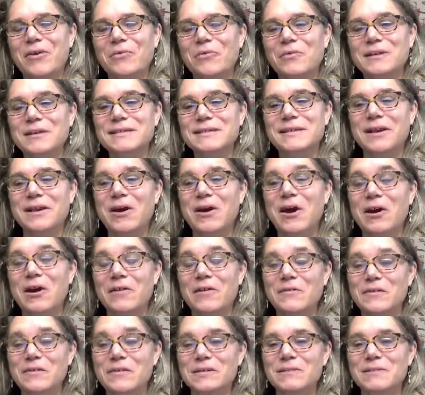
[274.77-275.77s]
recent
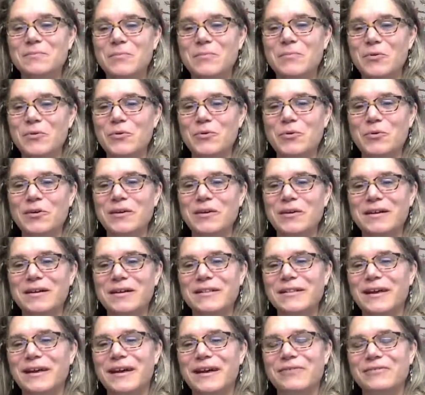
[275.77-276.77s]
harvest moon
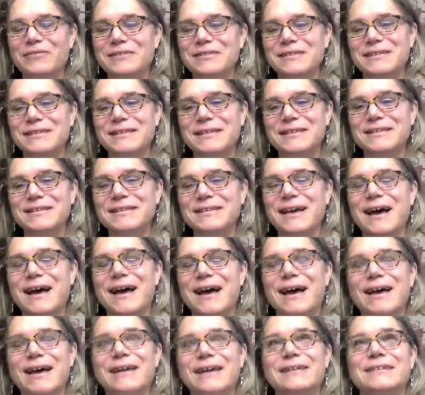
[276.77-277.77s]
that was in the
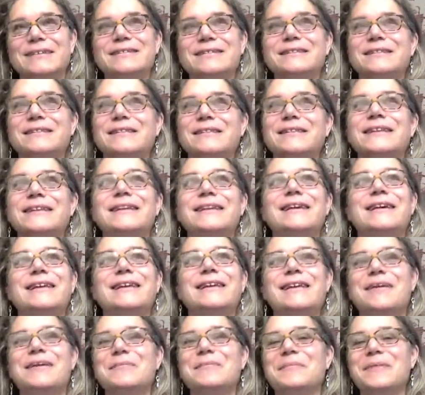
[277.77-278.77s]
sky and just
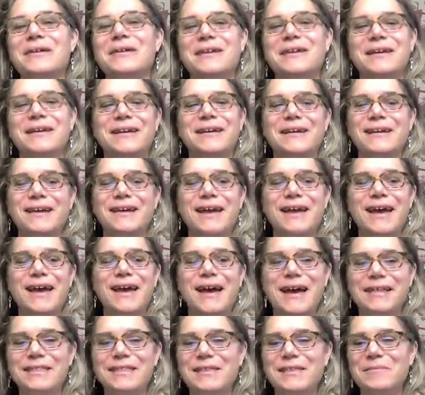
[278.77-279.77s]
looking up
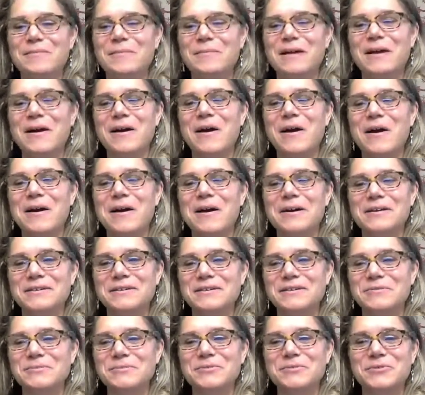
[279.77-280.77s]
at the big
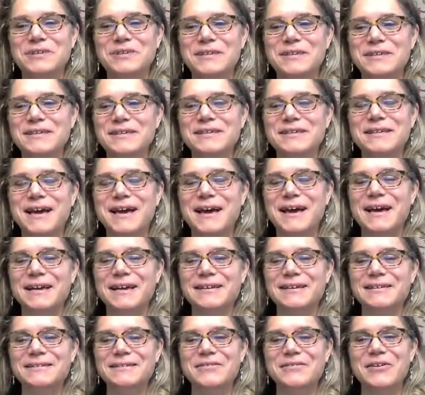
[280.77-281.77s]
orange moon in the sky
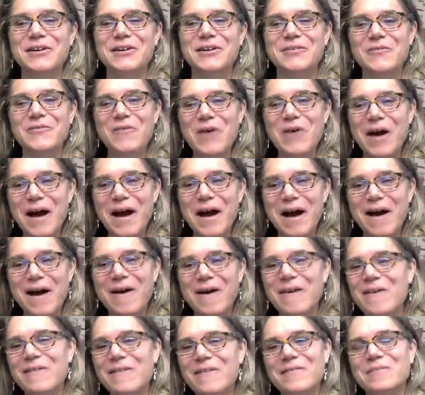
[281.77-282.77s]
and just going, wow,
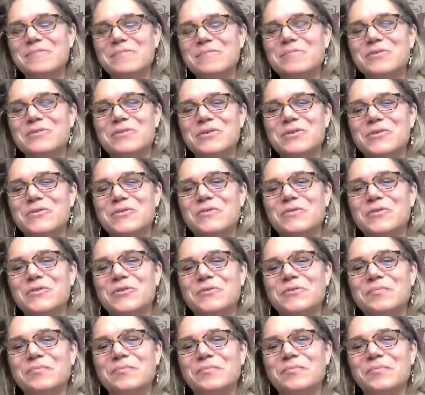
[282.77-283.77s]

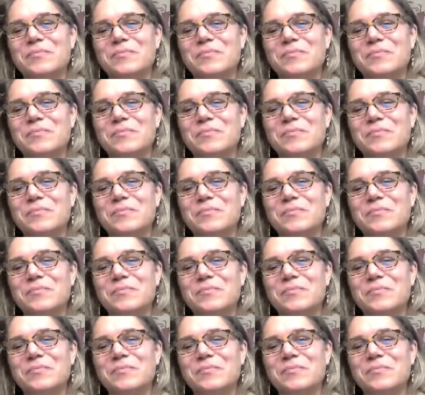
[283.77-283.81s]
beautiful.